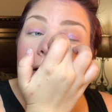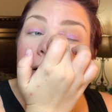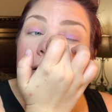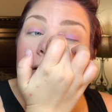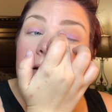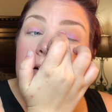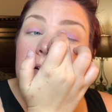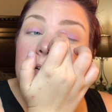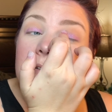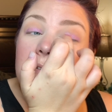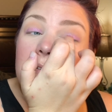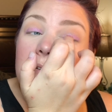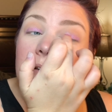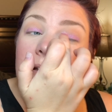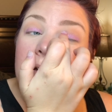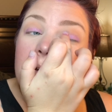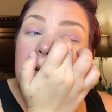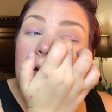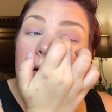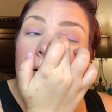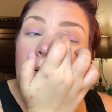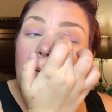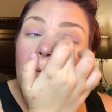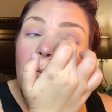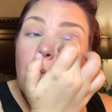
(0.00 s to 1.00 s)
looks like
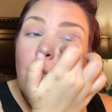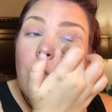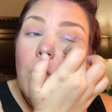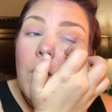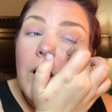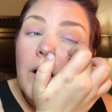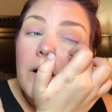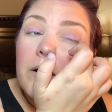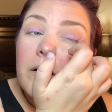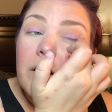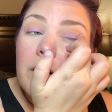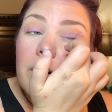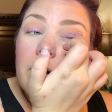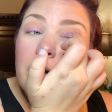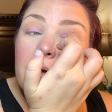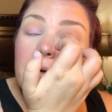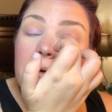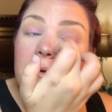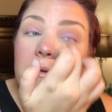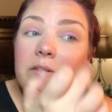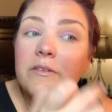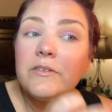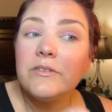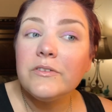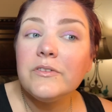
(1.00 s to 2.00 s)
water.
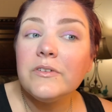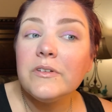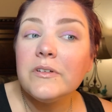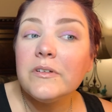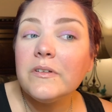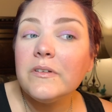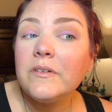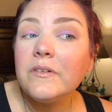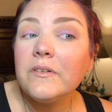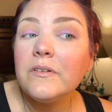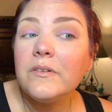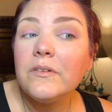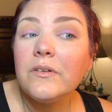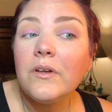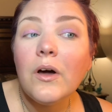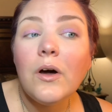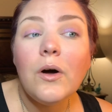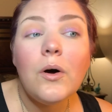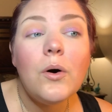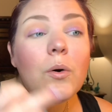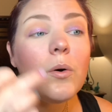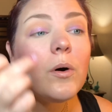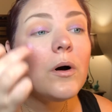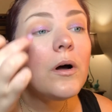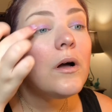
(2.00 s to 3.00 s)
It's just
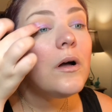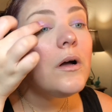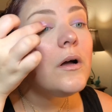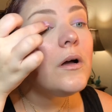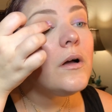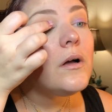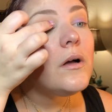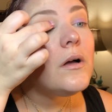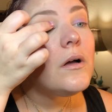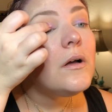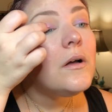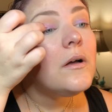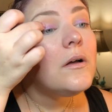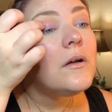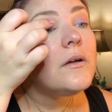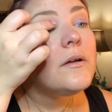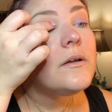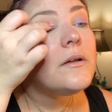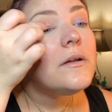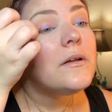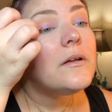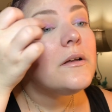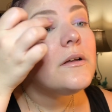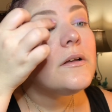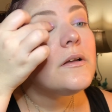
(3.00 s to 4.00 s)
so
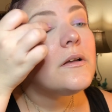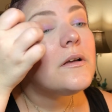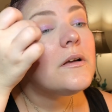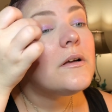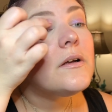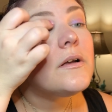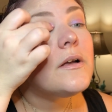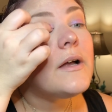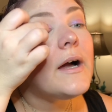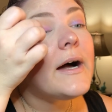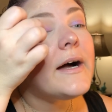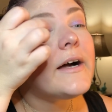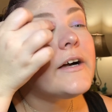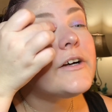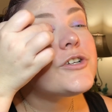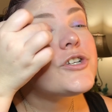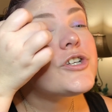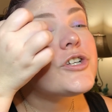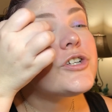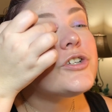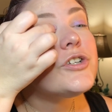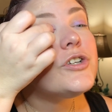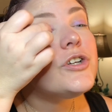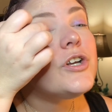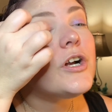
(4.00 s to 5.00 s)

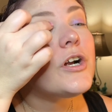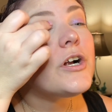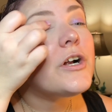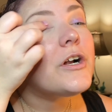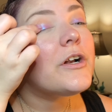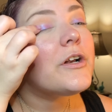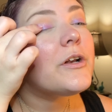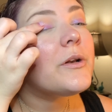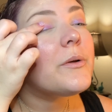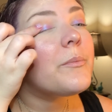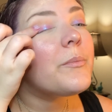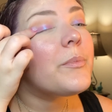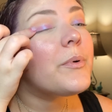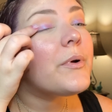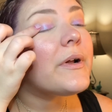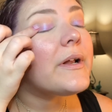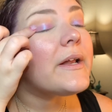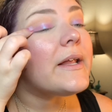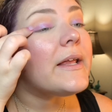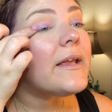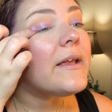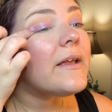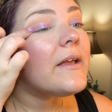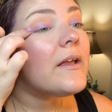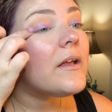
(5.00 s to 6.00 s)
gosh darn
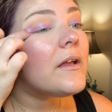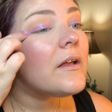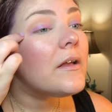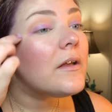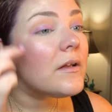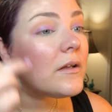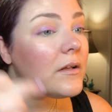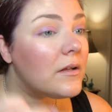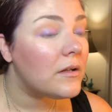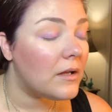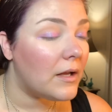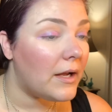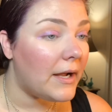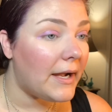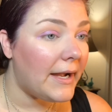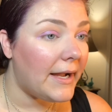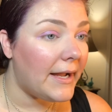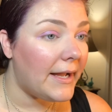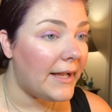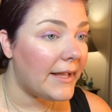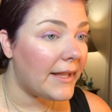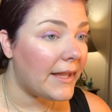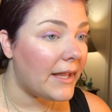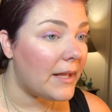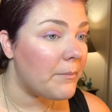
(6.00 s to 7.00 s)
pretty.
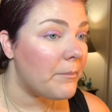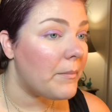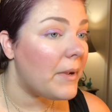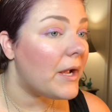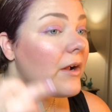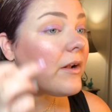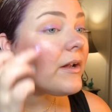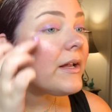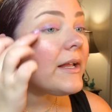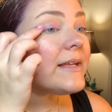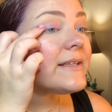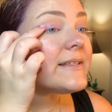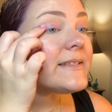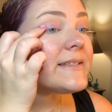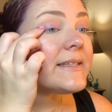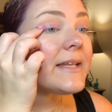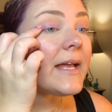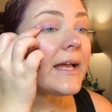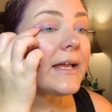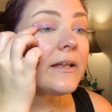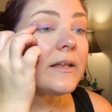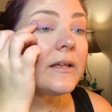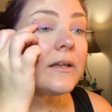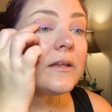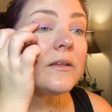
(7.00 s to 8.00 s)
I can barely
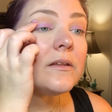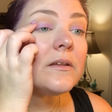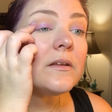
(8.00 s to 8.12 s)
stand it.